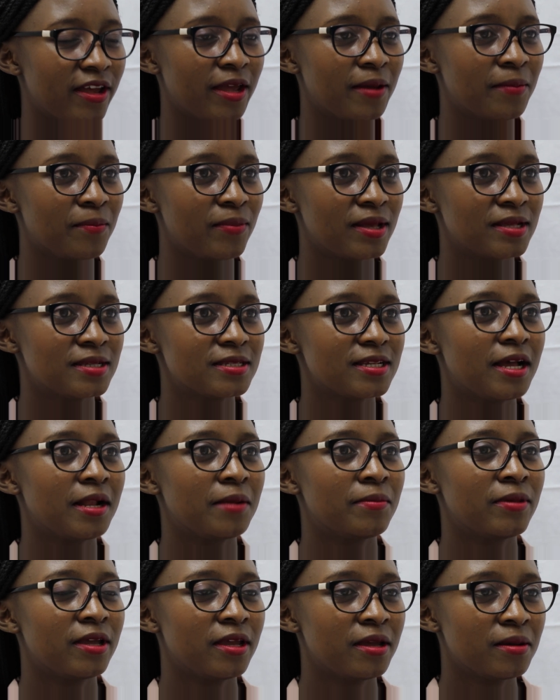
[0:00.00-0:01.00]
happens
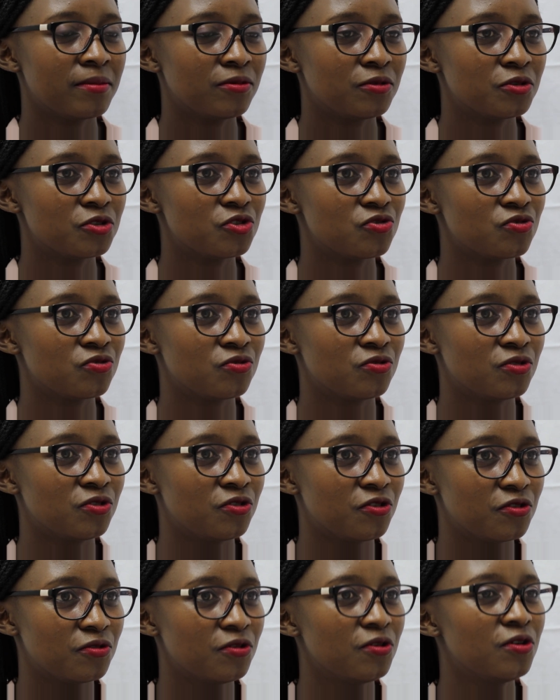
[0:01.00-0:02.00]
i'll be able to you
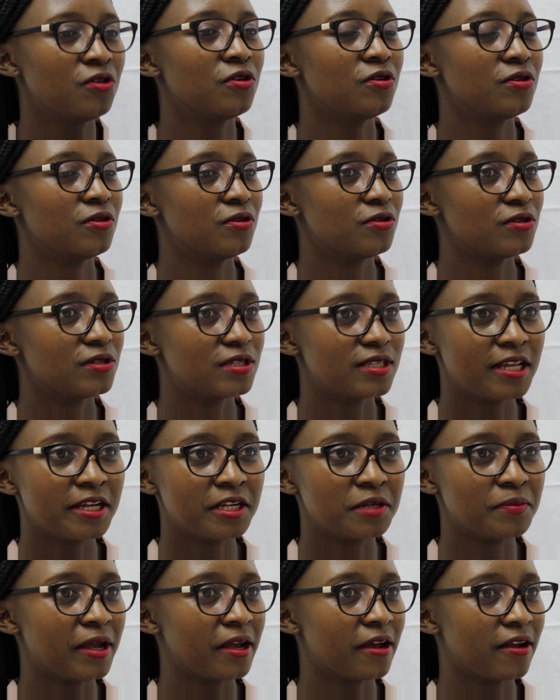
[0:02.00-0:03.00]
know
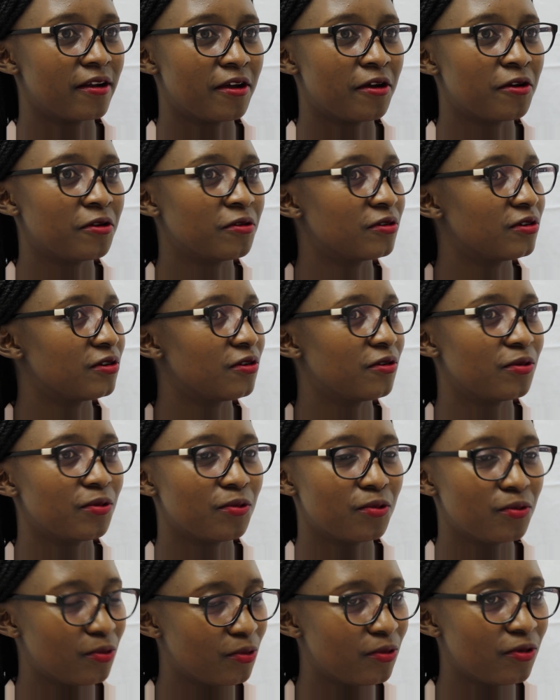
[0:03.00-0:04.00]
stand my ground
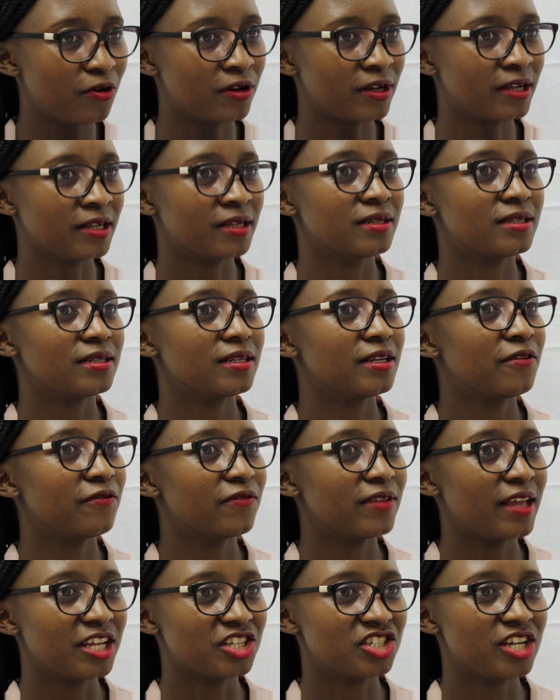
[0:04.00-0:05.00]
on it
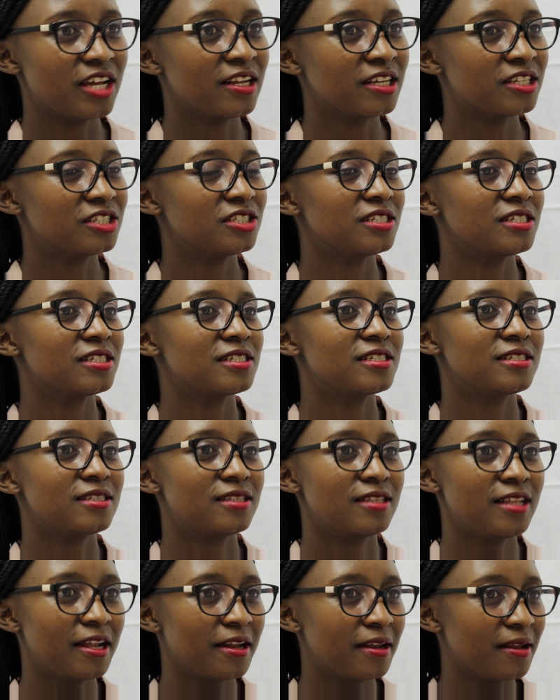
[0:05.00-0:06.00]
if there are challenges
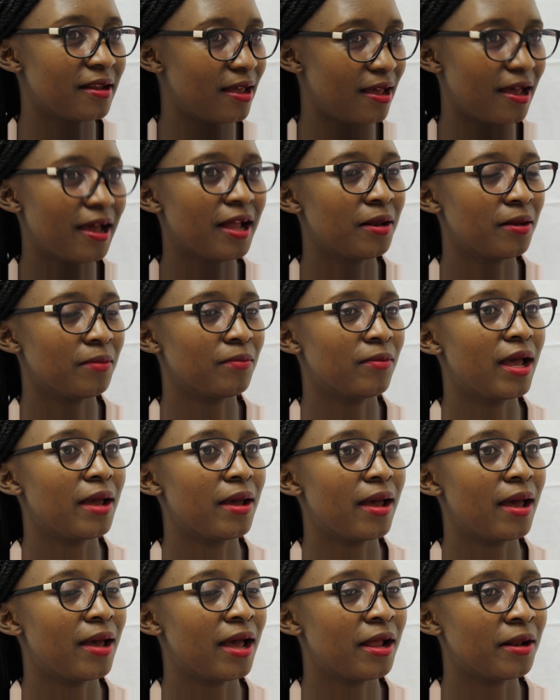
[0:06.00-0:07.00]
then
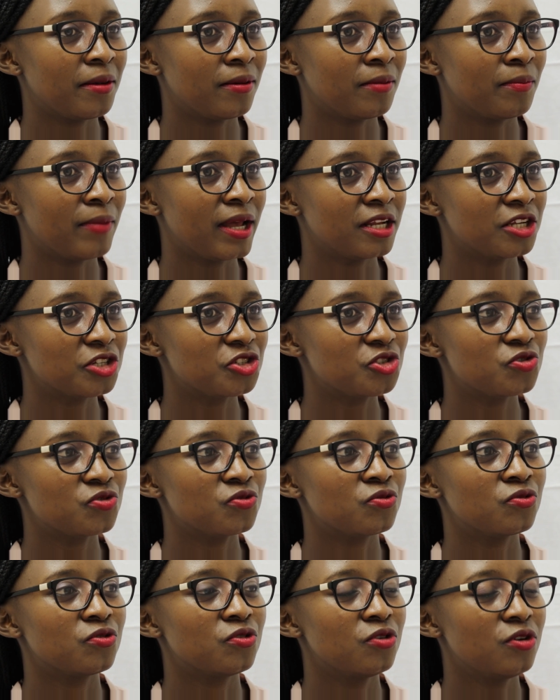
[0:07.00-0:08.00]
i'll, I'll manage
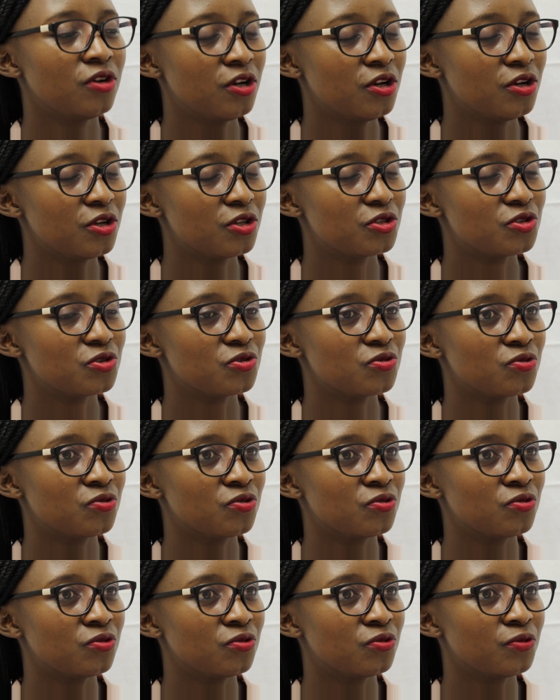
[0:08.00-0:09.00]
to
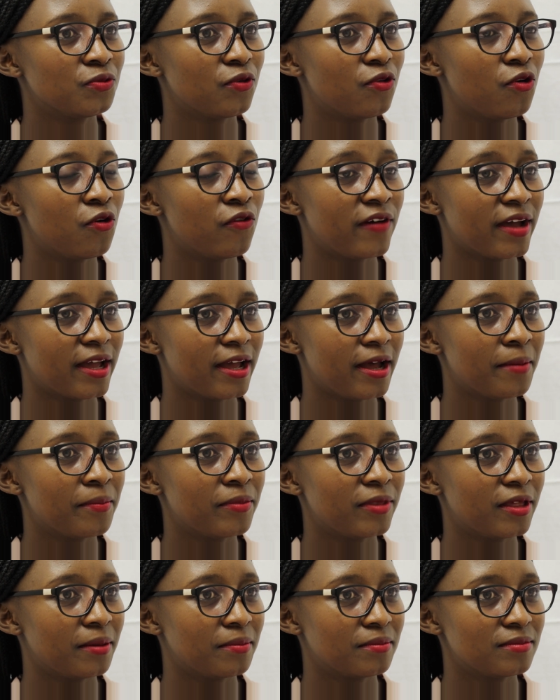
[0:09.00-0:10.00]
to overcome
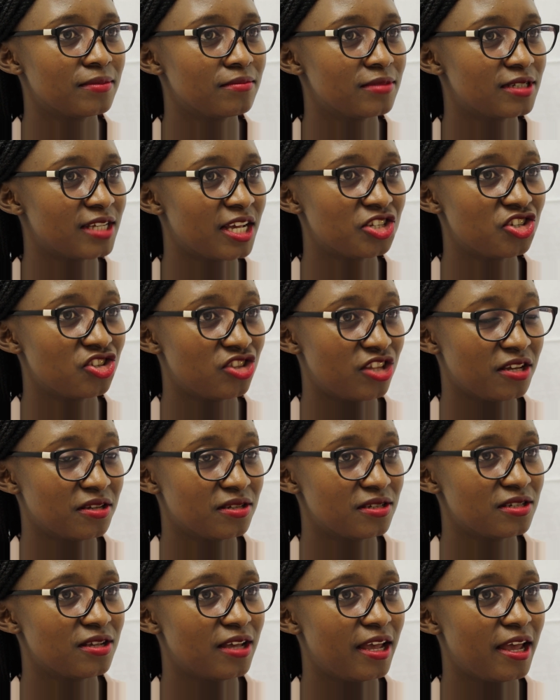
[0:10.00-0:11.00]
them such
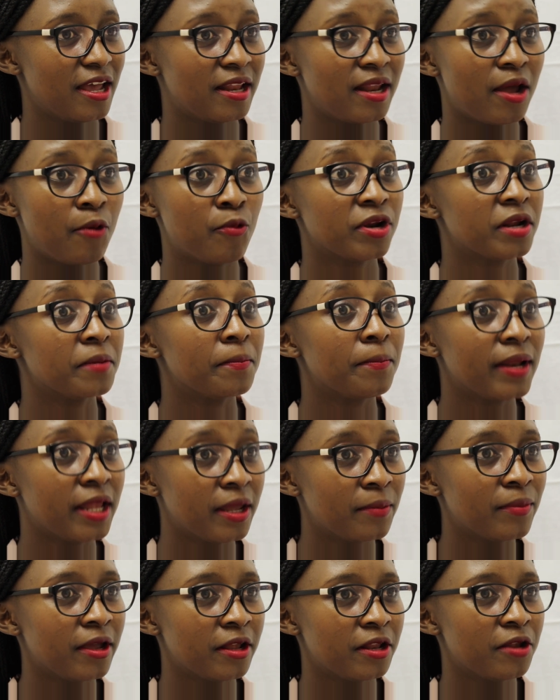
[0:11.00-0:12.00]
things and i wouldn't
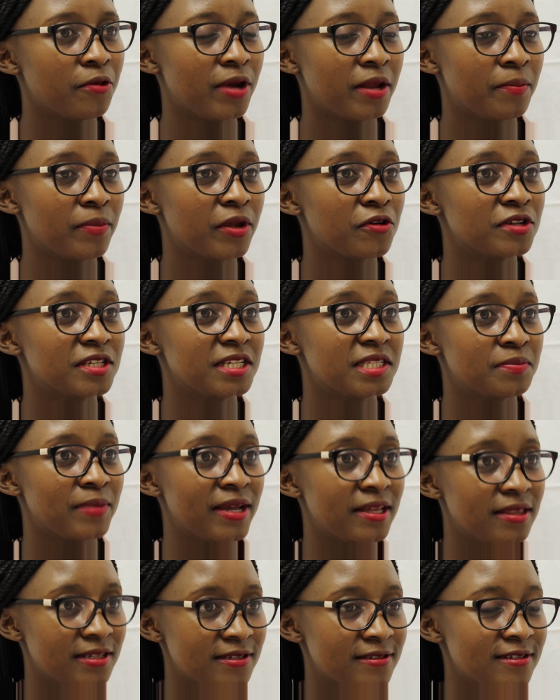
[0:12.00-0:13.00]
blame anyone because it's
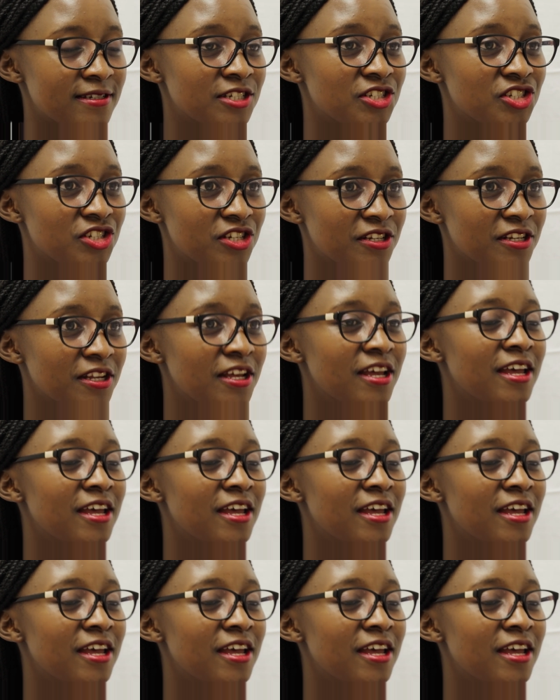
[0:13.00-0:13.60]
my decision